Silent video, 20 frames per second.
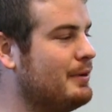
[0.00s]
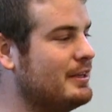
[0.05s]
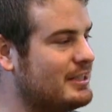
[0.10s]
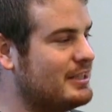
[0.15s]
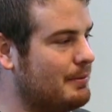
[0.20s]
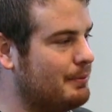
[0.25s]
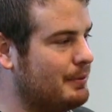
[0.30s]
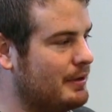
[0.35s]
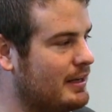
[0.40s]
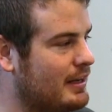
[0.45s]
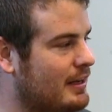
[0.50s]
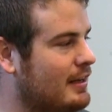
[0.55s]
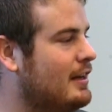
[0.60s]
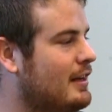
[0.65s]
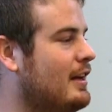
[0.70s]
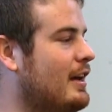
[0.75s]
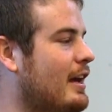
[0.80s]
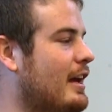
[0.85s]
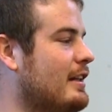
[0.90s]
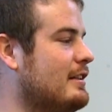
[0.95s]

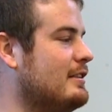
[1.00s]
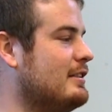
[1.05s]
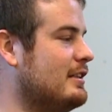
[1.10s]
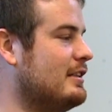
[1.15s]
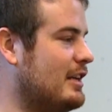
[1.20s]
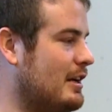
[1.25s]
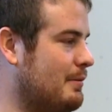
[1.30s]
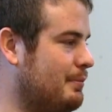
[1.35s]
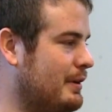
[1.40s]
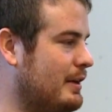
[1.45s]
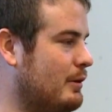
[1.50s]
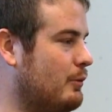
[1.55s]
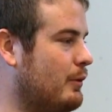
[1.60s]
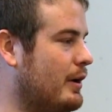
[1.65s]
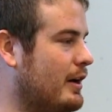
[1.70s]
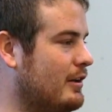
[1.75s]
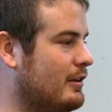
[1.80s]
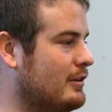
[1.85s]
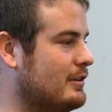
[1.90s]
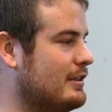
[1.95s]
PJP and CJP
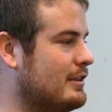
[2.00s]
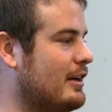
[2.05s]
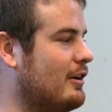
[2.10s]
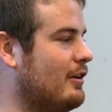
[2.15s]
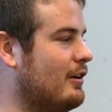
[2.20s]
welds that